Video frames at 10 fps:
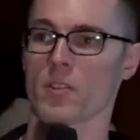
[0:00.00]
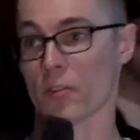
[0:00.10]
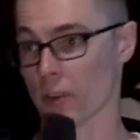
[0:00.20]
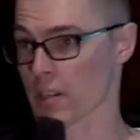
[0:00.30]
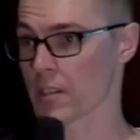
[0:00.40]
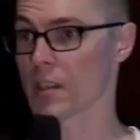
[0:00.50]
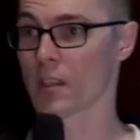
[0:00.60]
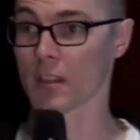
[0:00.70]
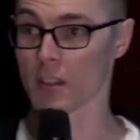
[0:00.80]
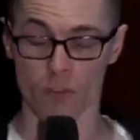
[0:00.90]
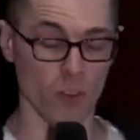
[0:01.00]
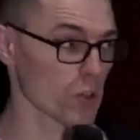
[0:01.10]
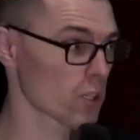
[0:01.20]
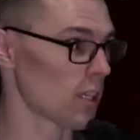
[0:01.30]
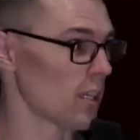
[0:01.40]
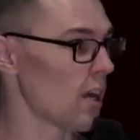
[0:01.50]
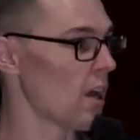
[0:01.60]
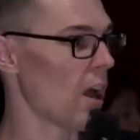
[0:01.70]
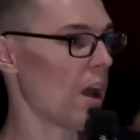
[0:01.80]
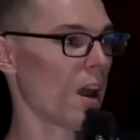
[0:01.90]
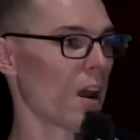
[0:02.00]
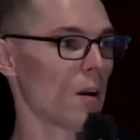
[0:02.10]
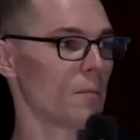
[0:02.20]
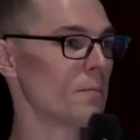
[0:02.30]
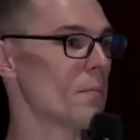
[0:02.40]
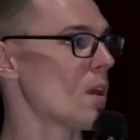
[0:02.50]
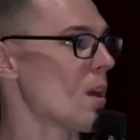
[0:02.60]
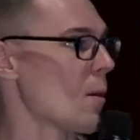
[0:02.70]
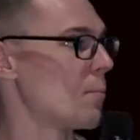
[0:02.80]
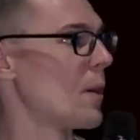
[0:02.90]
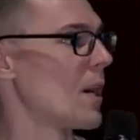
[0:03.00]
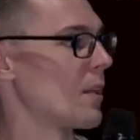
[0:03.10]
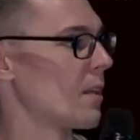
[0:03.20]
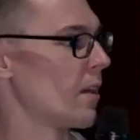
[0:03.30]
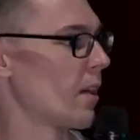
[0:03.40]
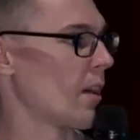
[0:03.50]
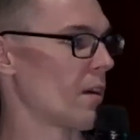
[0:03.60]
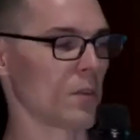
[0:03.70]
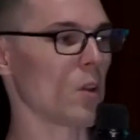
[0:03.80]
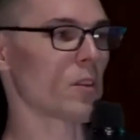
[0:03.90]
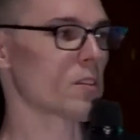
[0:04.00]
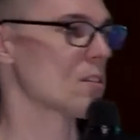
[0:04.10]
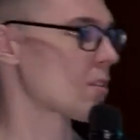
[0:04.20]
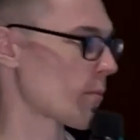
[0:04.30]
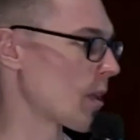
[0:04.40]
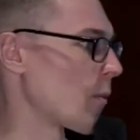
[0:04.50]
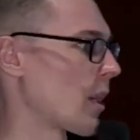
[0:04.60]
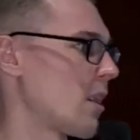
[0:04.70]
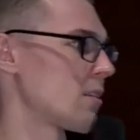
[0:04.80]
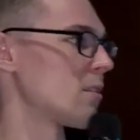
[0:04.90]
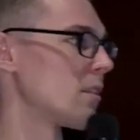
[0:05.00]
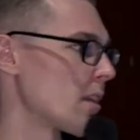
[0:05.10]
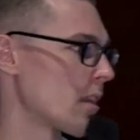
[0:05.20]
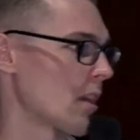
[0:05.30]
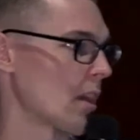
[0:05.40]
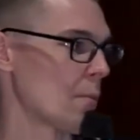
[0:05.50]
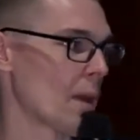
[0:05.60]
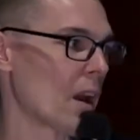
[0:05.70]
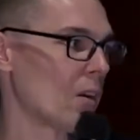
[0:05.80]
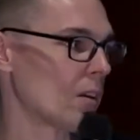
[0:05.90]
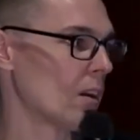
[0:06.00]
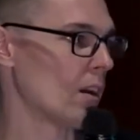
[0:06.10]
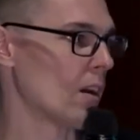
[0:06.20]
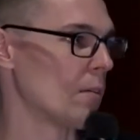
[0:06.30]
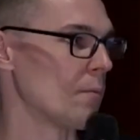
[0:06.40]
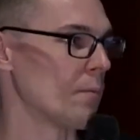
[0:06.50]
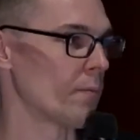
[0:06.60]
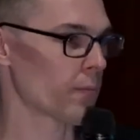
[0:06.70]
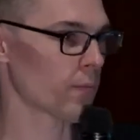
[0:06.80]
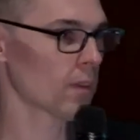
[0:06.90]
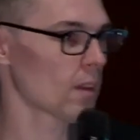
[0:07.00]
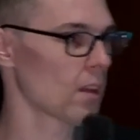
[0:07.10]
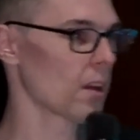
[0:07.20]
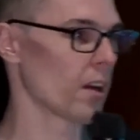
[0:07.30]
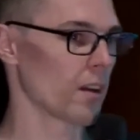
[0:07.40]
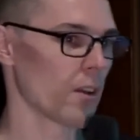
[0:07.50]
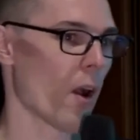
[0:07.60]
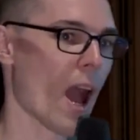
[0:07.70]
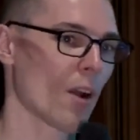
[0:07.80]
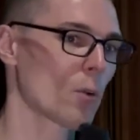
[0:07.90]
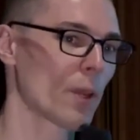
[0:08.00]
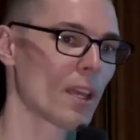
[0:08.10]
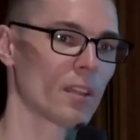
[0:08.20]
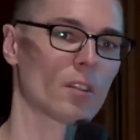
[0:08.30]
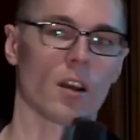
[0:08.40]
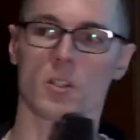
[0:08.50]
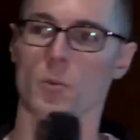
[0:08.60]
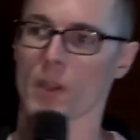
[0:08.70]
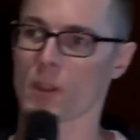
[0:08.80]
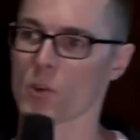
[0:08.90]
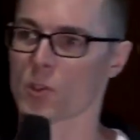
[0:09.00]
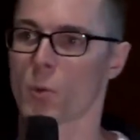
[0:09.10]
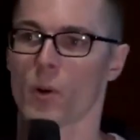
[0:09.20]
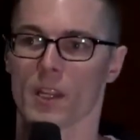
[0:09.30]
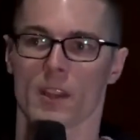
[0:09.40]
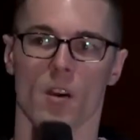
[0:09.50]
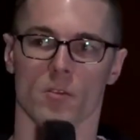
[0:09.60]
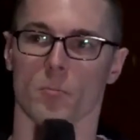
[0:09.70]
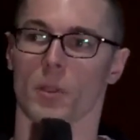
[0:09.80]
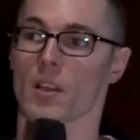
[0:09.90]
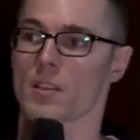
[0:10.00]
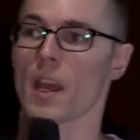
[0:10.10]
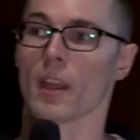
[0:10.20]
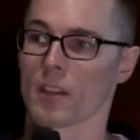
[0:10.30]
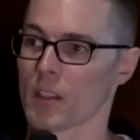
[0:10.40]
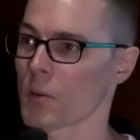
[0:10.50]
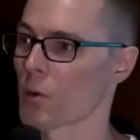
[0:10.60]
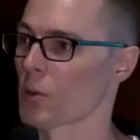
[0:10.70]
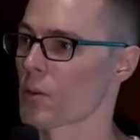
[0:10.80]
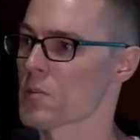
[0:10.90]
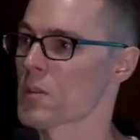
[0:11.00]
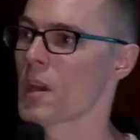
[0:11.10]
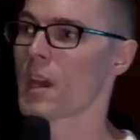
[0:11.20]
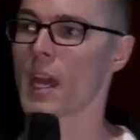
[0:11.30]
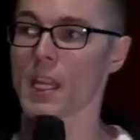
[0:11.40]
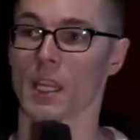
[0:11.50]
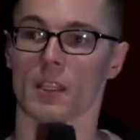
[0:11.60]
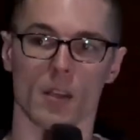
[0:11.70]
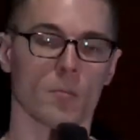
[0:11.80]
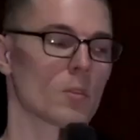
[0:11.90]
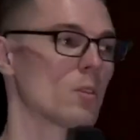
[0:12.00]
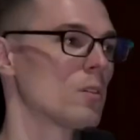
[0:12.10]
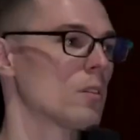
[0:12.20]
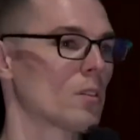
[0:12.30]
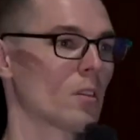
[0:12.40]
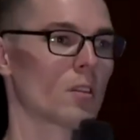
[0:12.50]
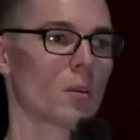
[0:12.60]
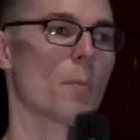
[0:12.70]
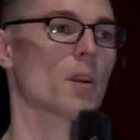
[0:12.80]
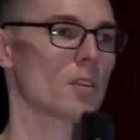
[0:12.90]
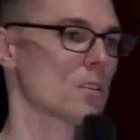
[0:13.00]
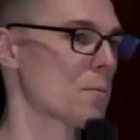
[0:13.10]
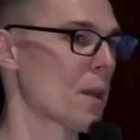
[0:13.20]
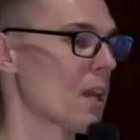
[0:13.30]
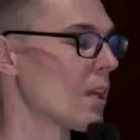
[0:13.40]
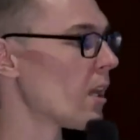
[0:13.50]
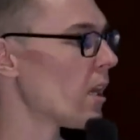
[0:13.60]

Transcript: friction and confusion. But this is something we're constantly thinking about. How do we get in touch with those 20,000 plus A&T holders and get them to participate?